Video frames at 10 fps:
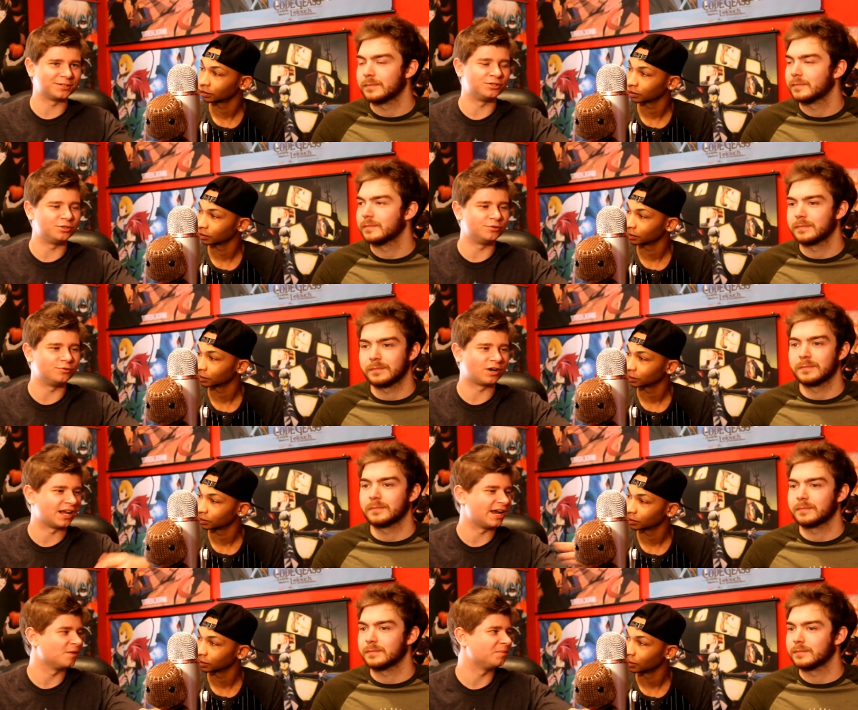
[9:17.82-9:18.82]
Speaker 1: it was a dude on
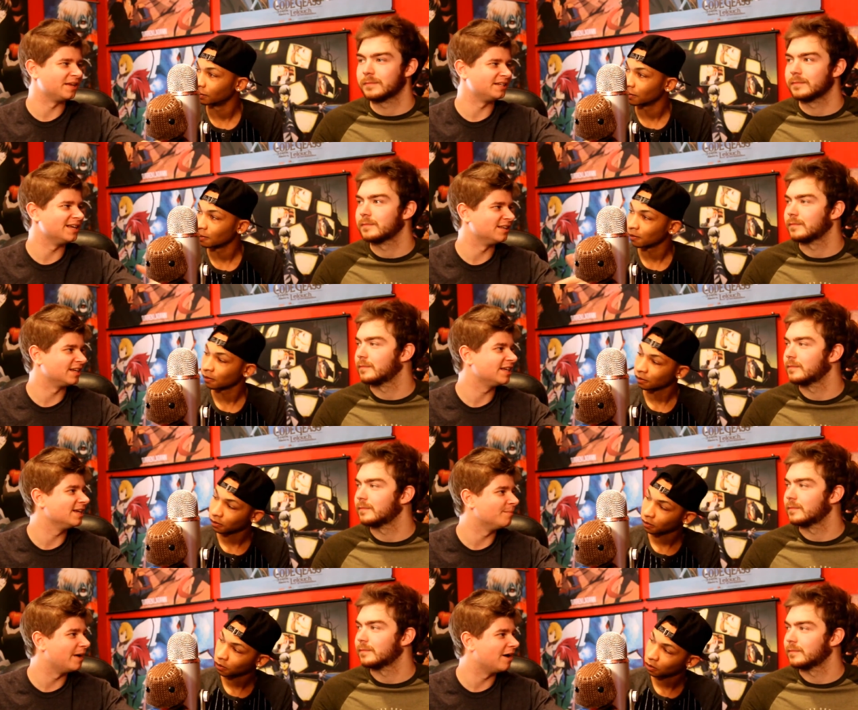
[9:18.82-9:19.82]
an airplane telling a
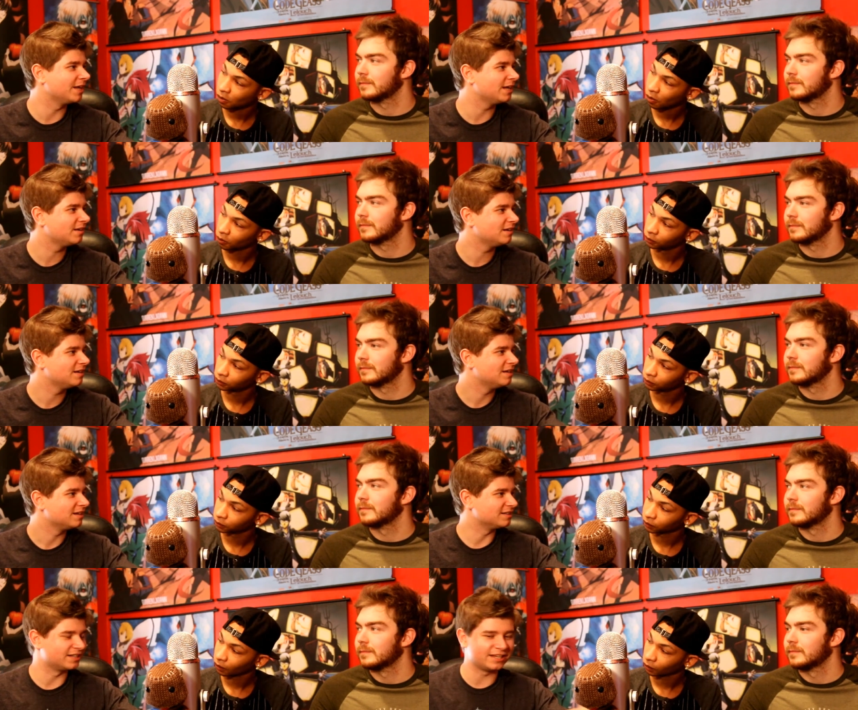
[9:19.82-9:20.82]
kid about it
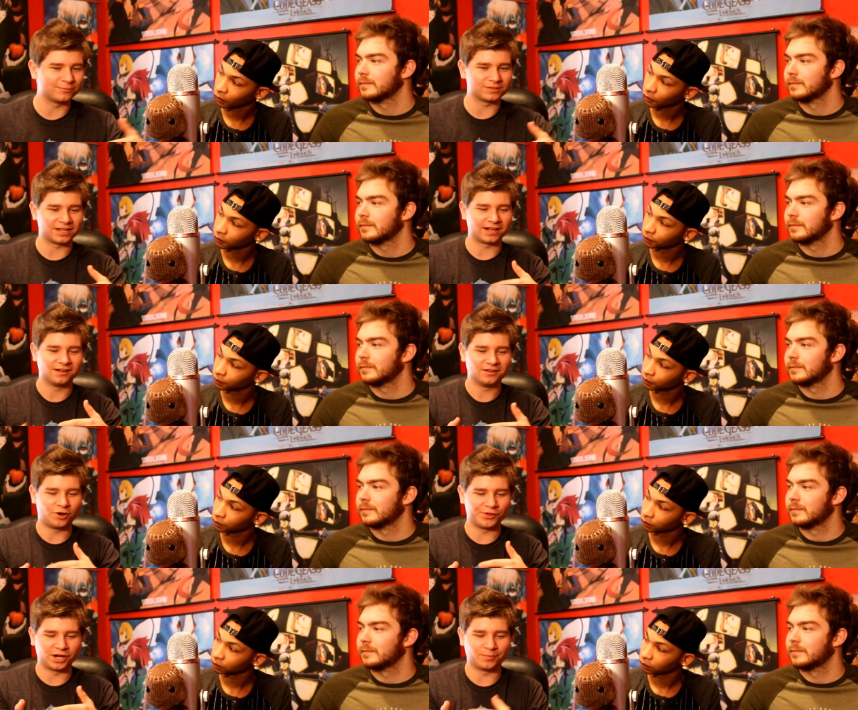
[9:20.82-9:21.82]
because the kid was like
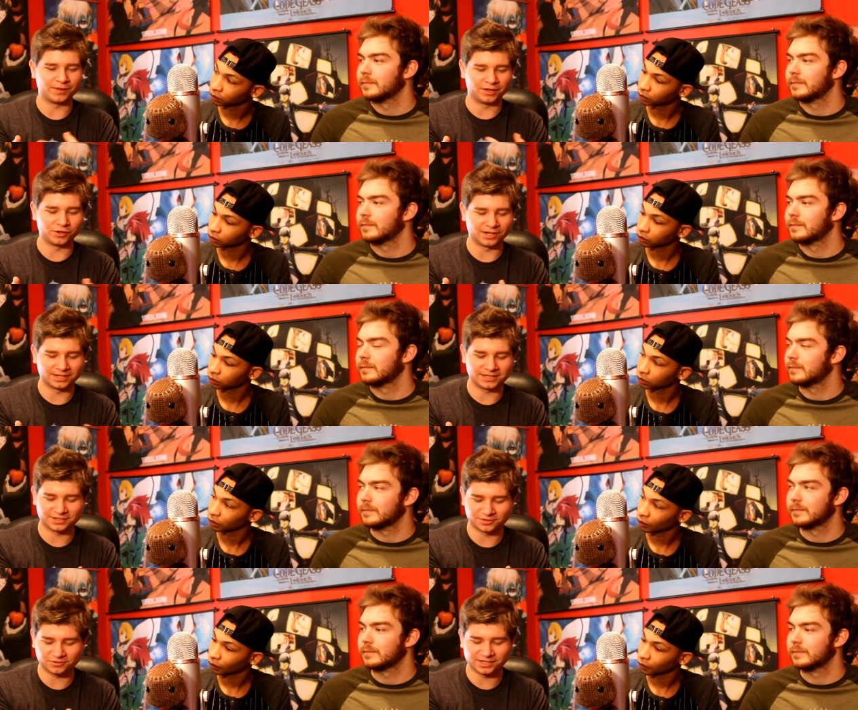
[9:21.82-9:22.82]
on the airplane looking at
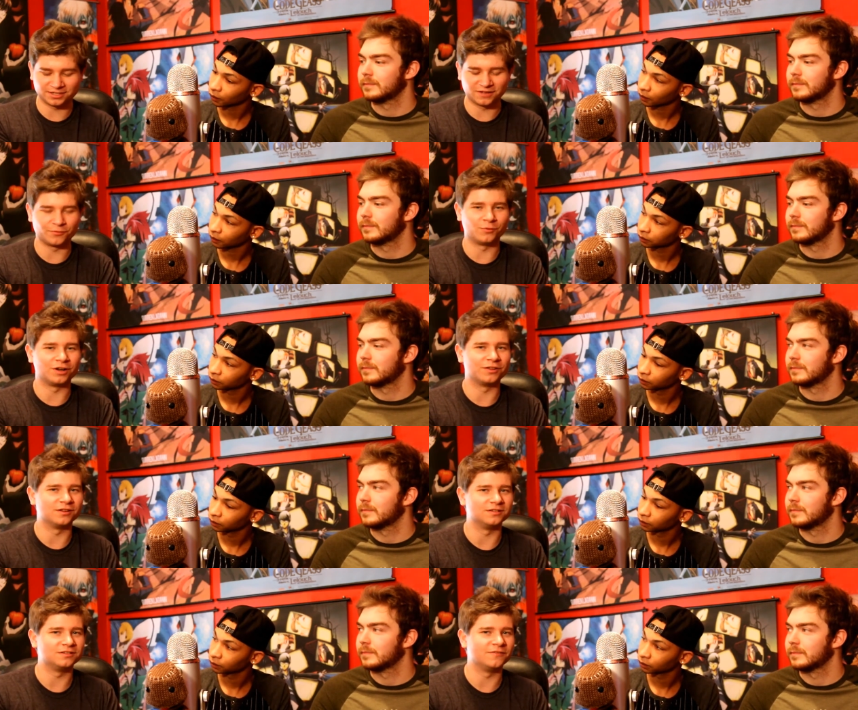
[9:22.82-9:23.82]
Assassin's Creed stuff, and one of
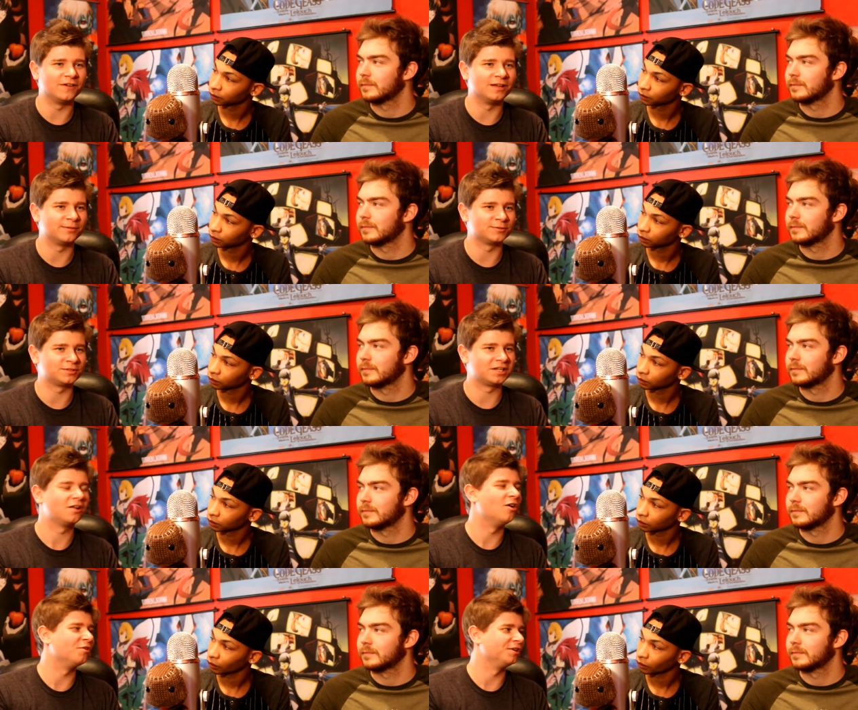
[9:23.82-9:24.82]
the developers was
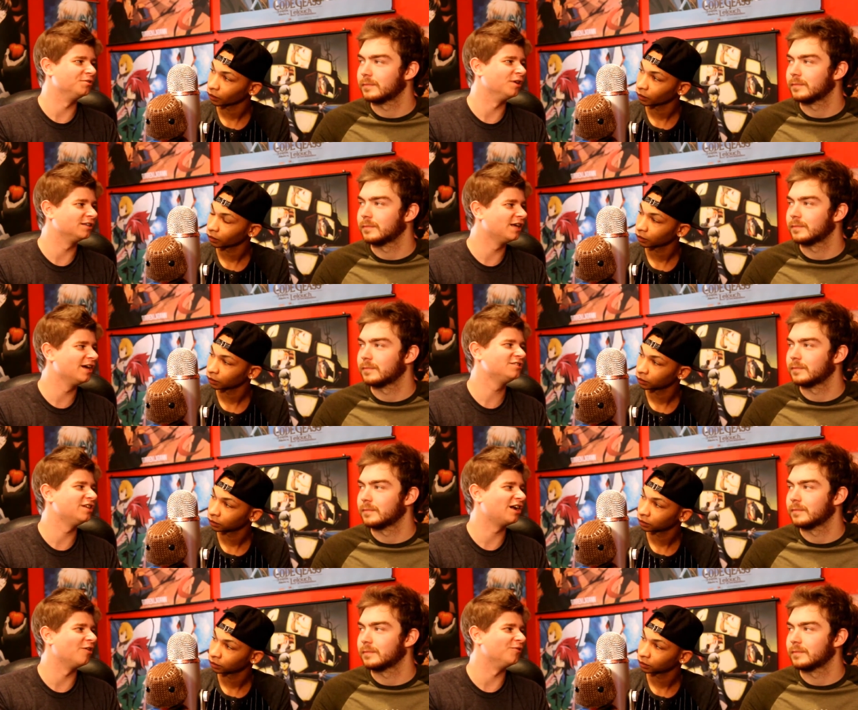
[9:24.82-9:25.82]
like, "Oh yeah, you like that?
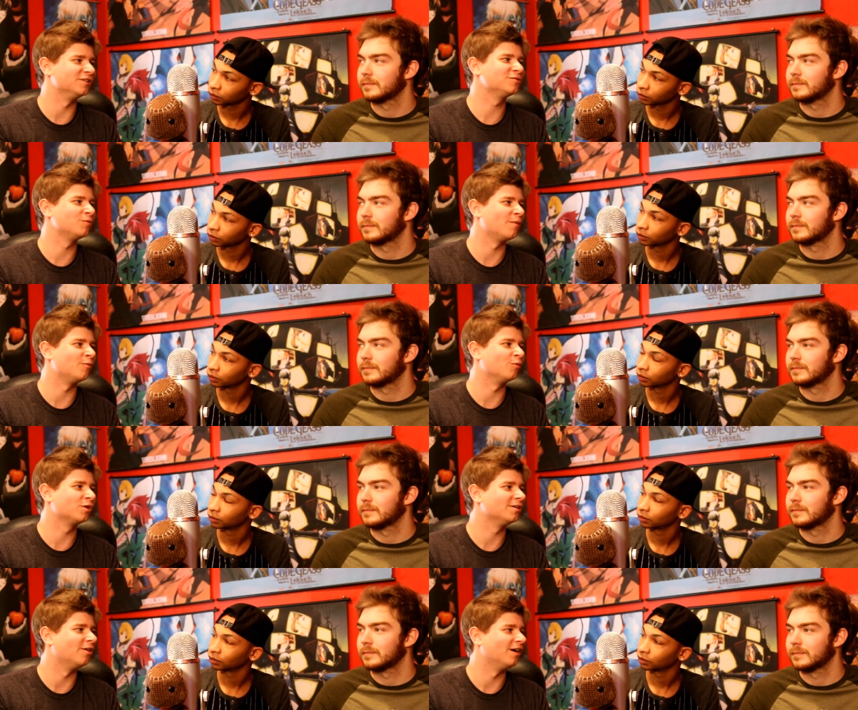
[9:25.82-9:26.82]
Check out this. This is what I've been
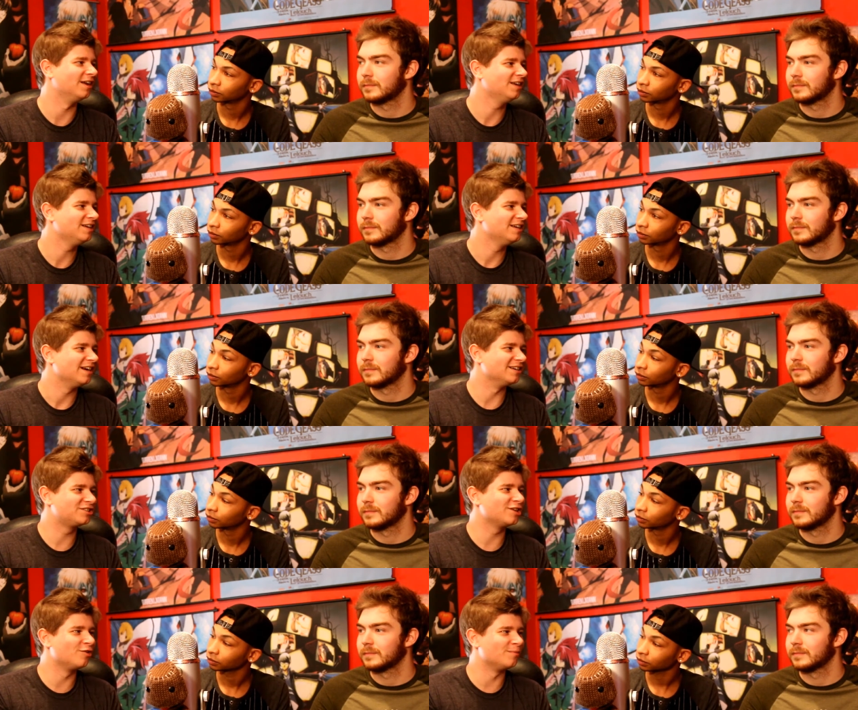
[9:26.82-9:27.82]
working on." And
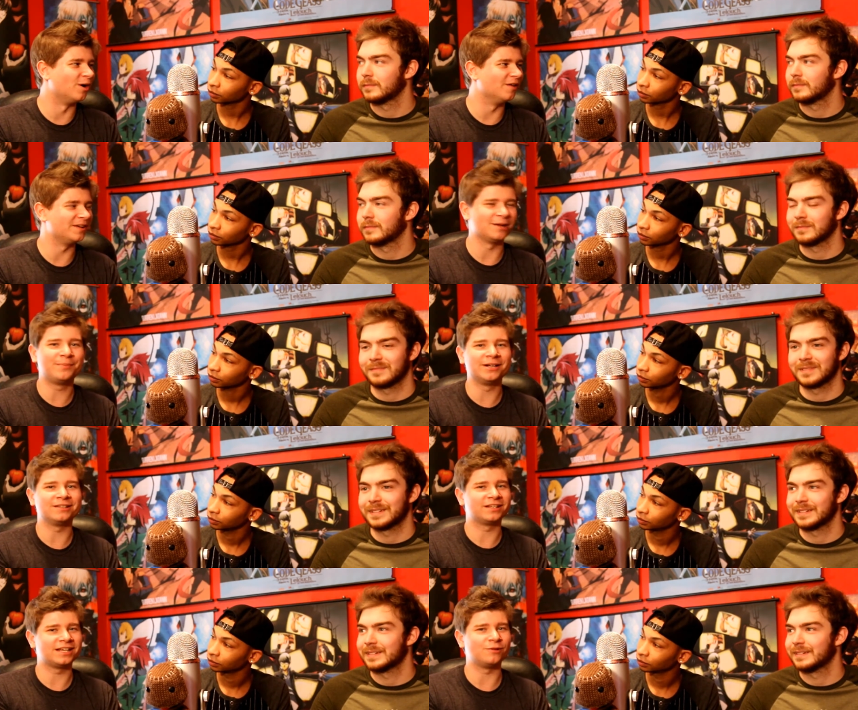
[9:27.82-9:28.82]
showed him all of it, and
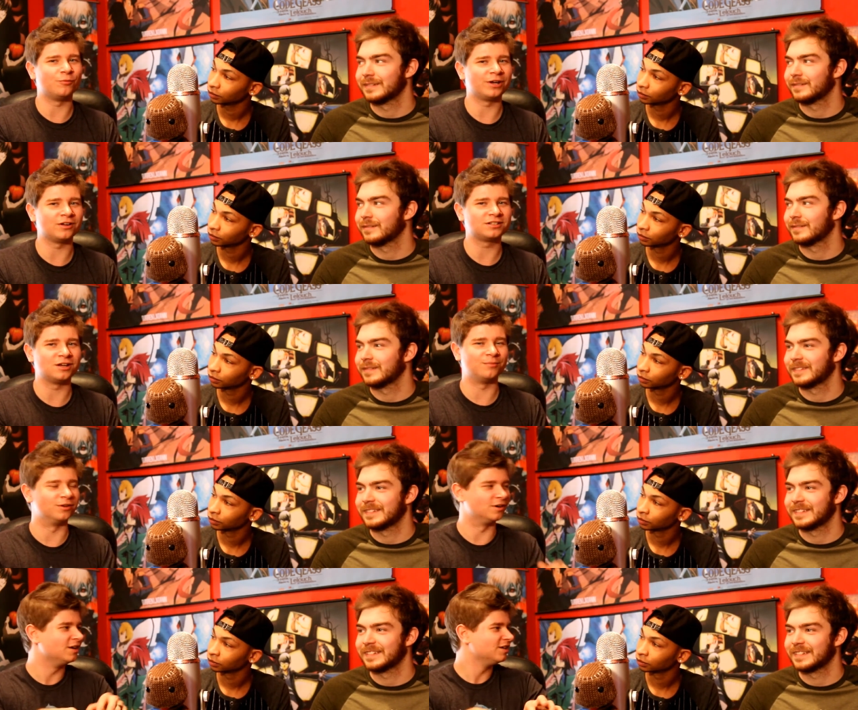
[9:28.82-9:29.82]
apparently the kid went on
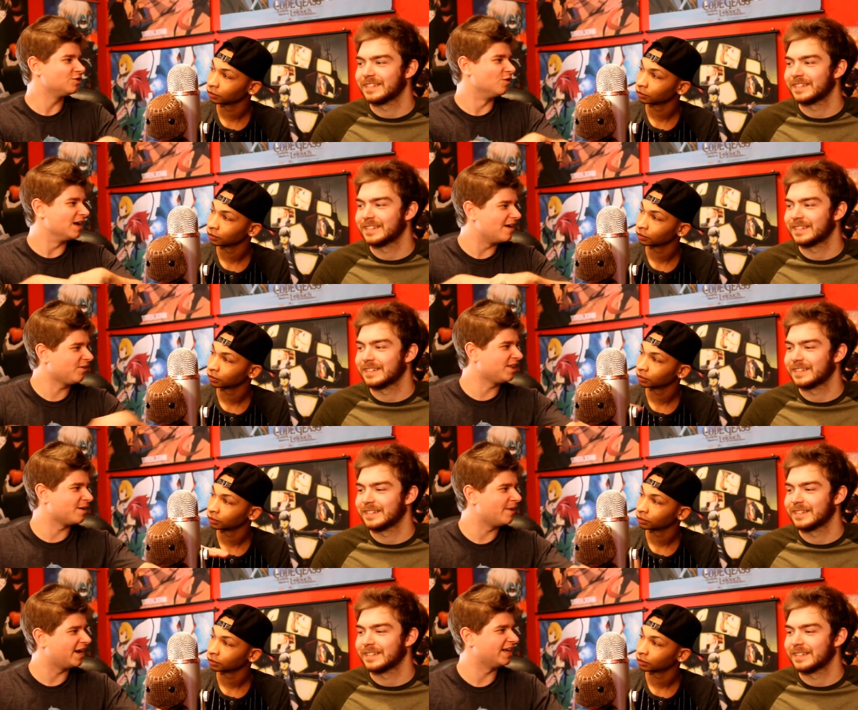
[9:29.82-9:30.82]
Tumblr, told everything
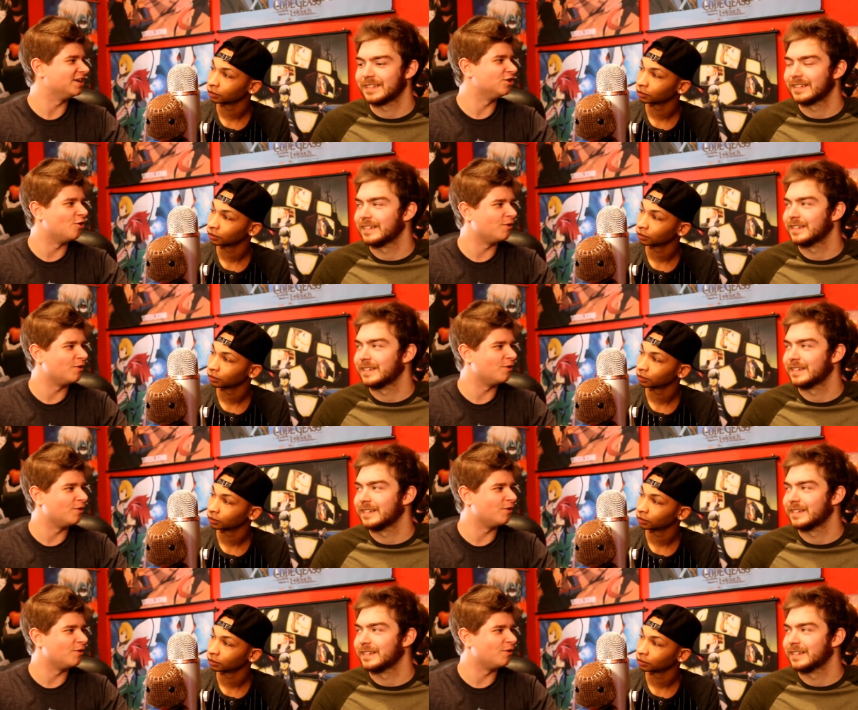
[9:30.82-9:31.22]
about it, and